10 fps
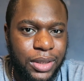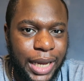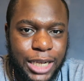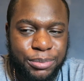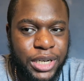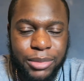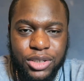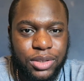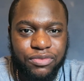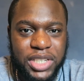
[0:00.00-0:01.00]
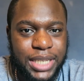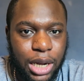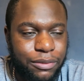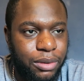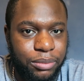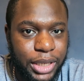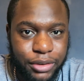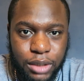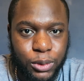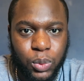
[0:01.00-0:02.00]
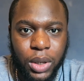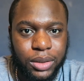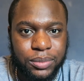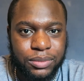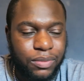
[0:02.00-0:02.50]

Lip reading: And that's pretty much recycled from Incredibles 1.